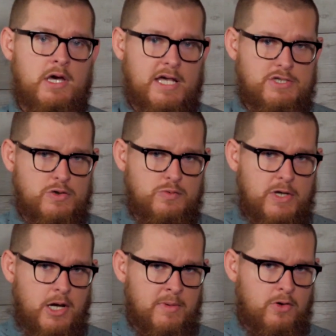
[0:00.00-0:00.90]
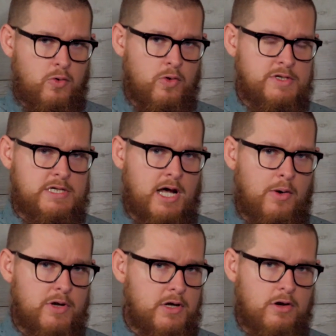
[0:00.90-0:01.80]
And so as we come into quarantine,
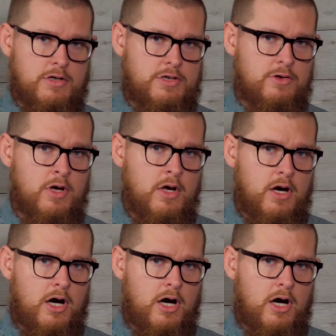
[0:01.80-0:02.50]
I would encourage you,